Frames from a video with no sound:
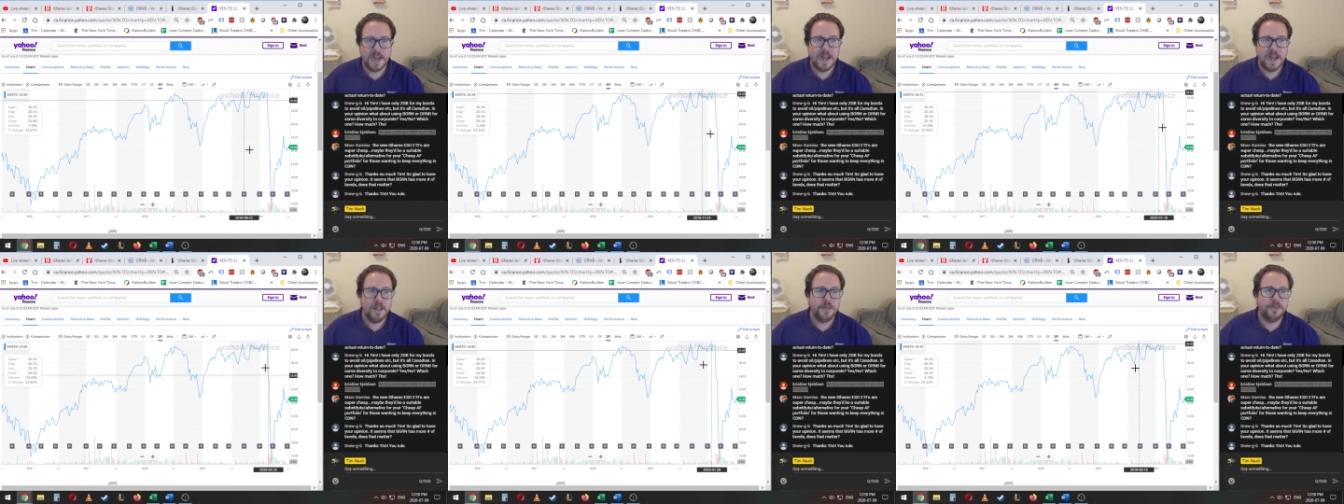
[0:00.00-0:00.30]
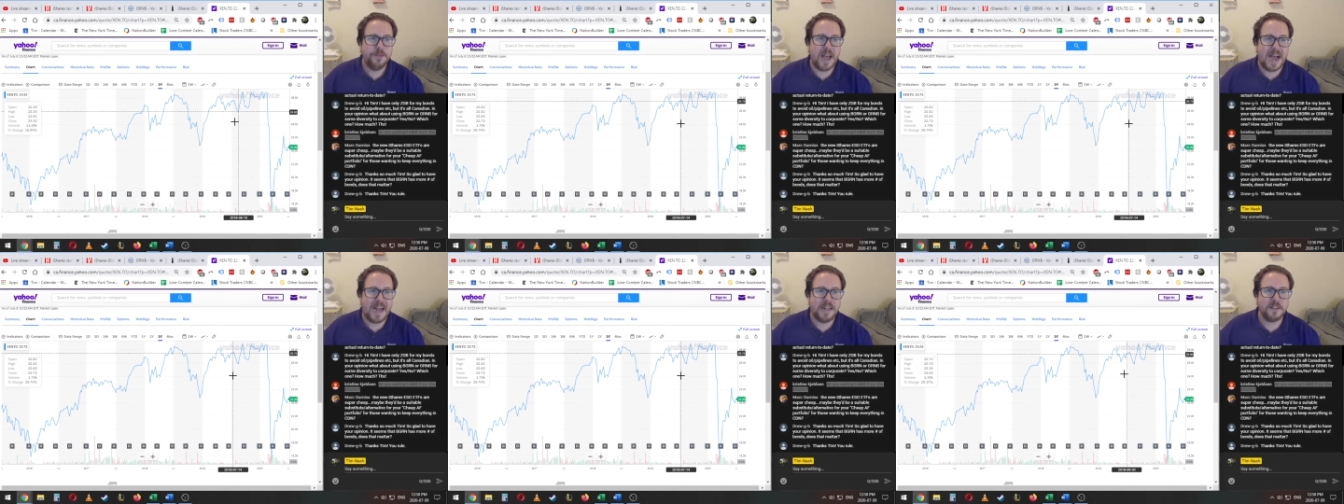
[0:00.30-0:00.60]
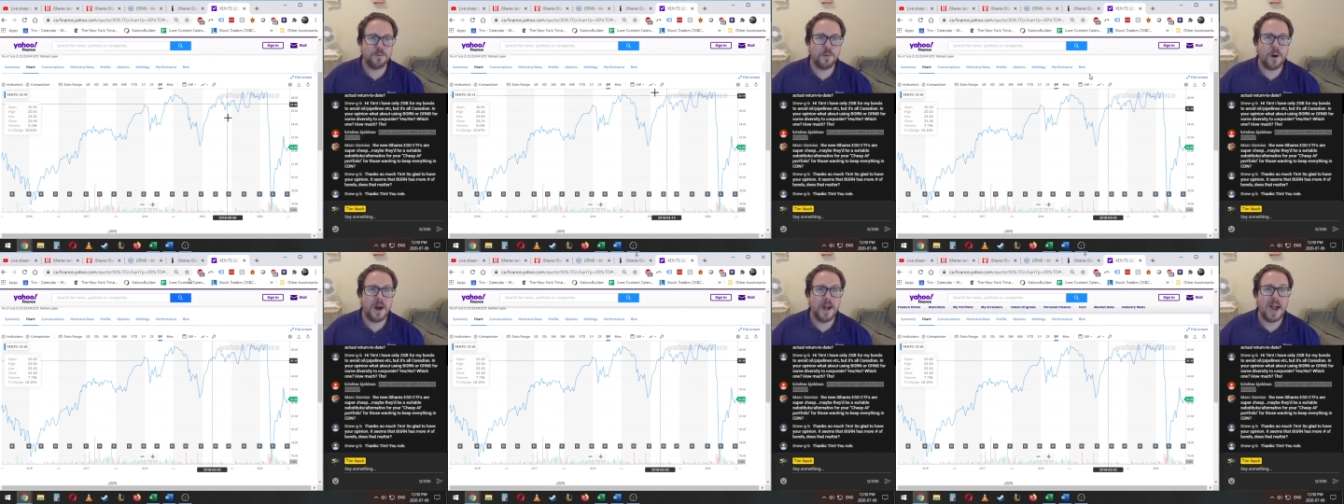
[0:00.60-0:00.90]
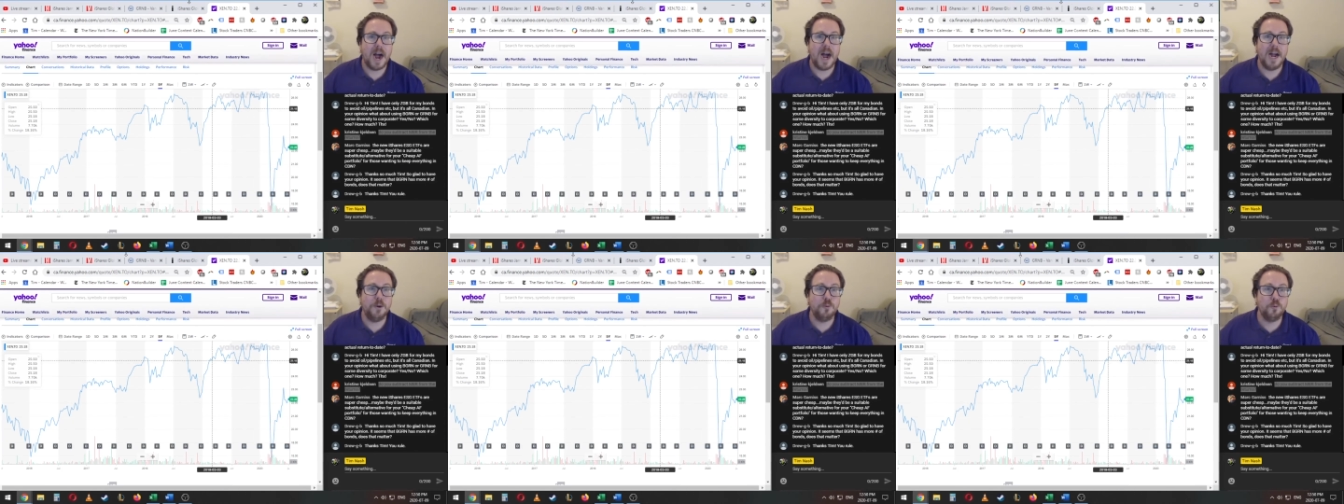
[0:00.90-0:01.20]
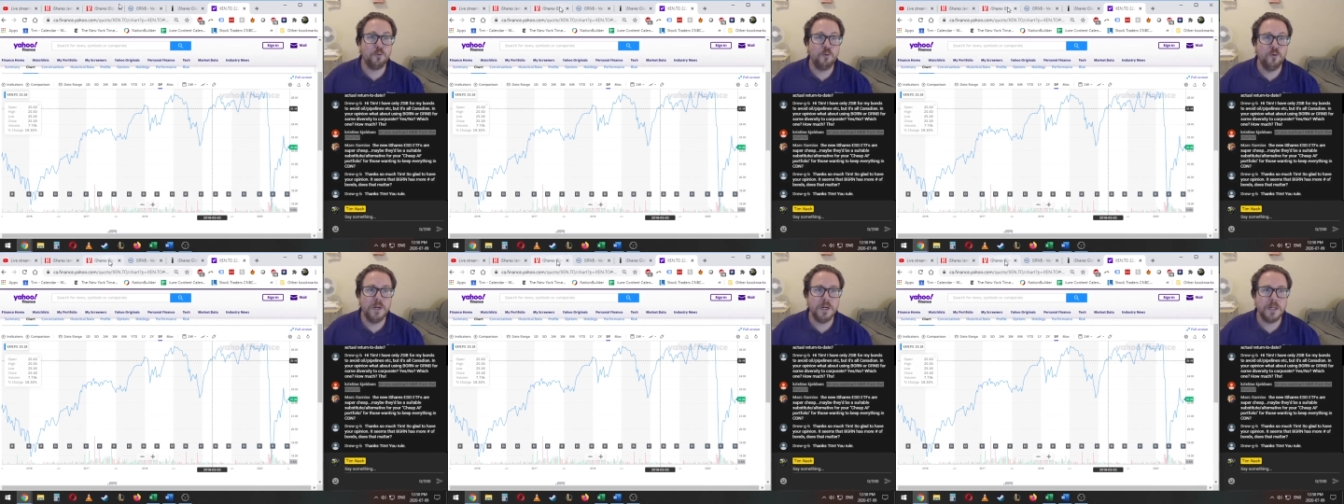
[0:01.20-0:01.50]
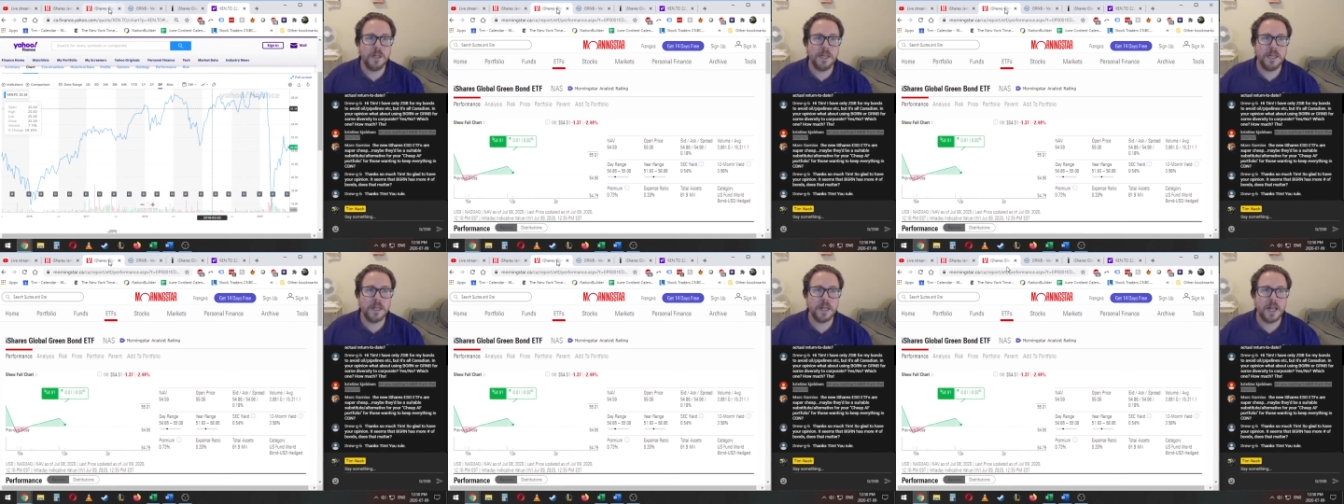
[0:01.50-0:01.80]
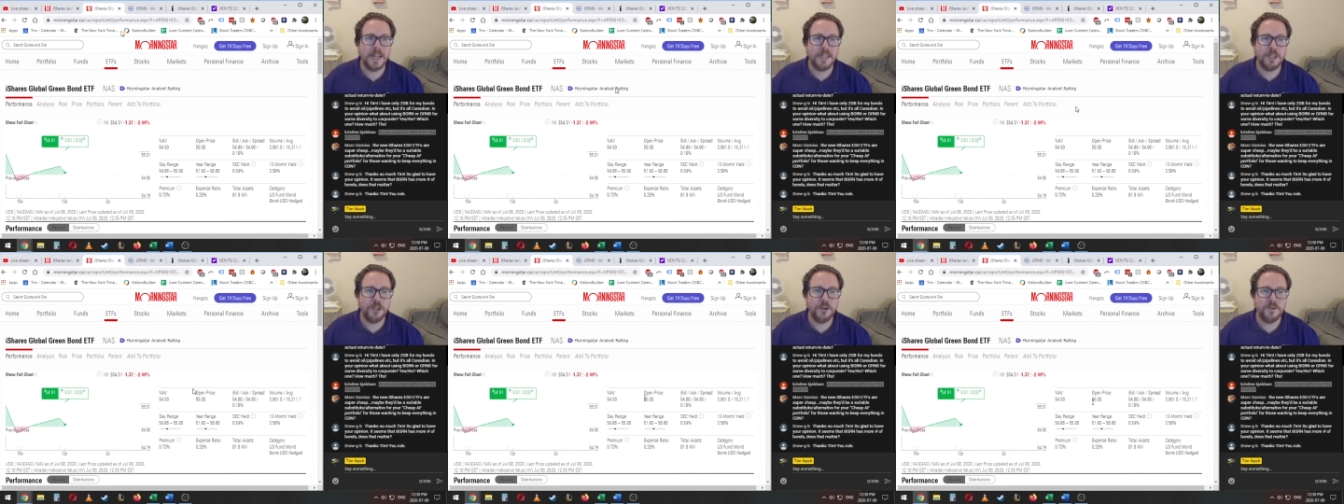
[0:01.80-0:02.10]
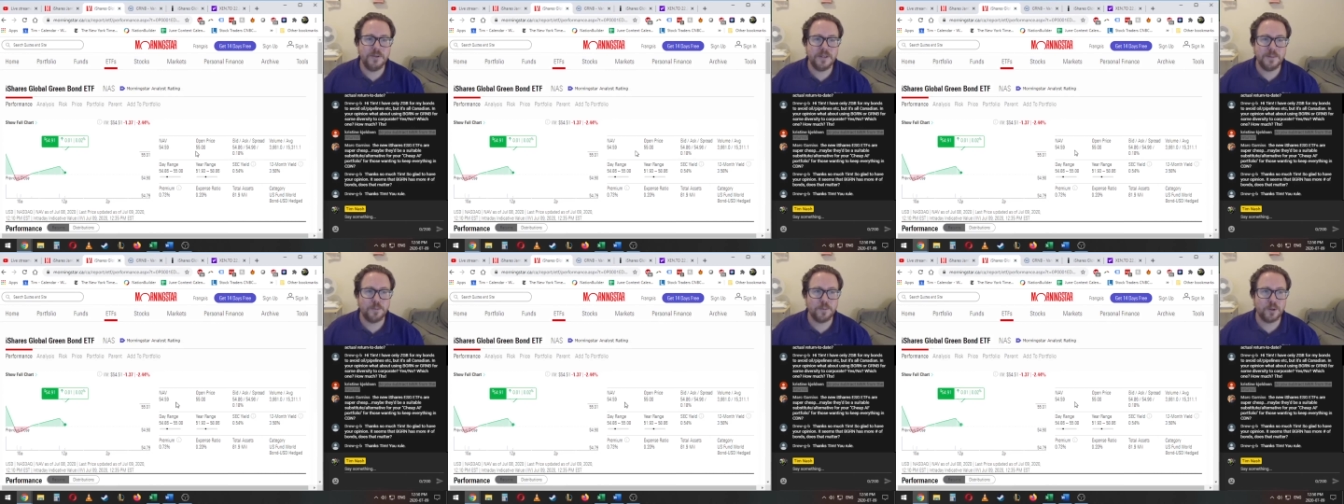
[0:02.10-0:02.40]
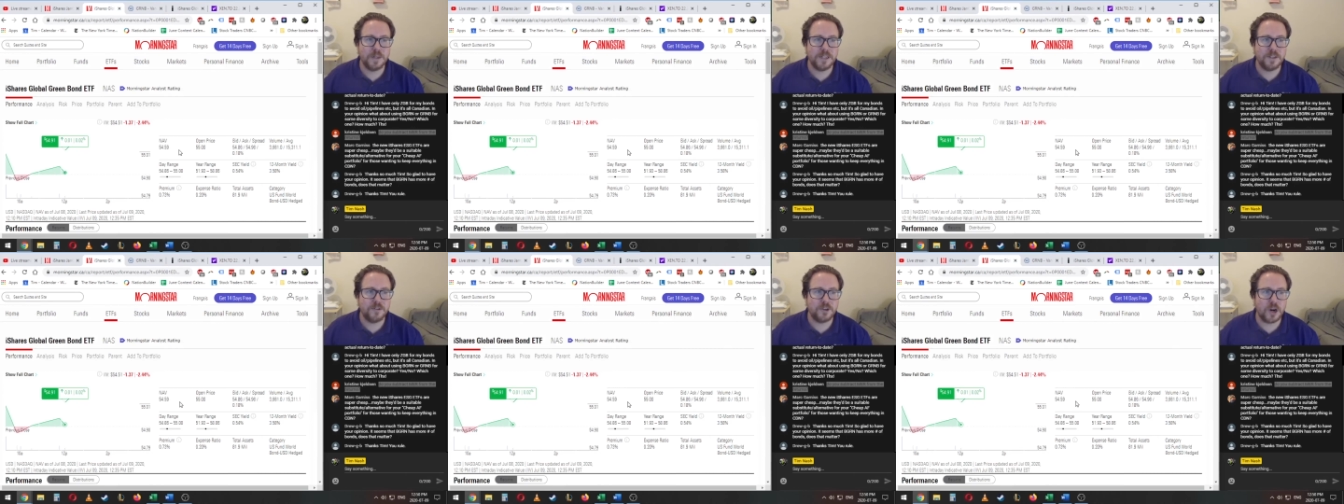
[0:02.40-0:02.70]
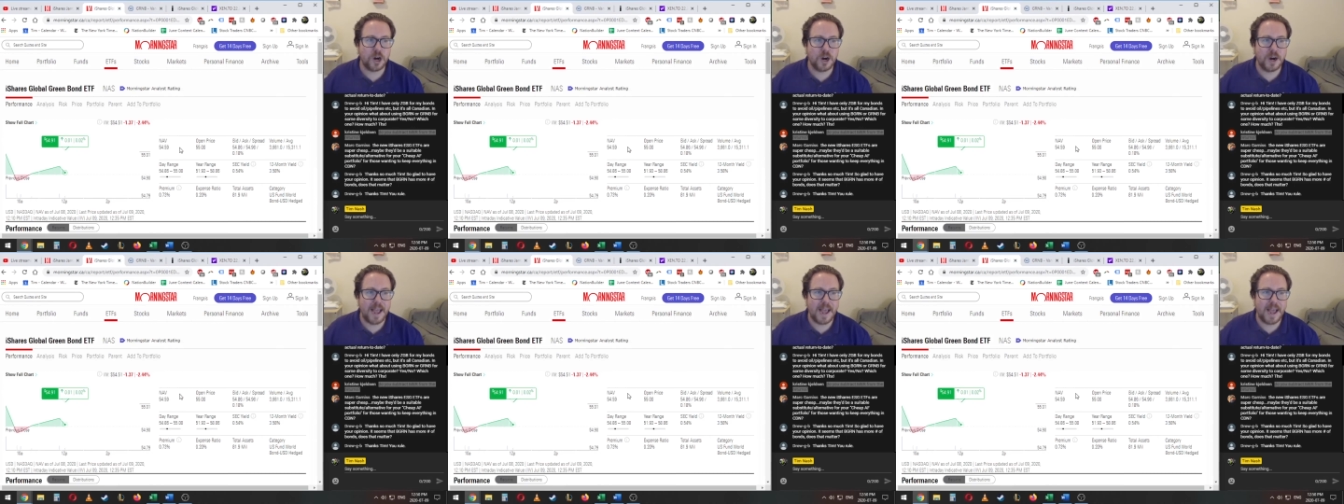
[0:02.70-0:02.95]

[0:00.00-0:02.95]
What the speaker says: That's why I really like using Morningstar,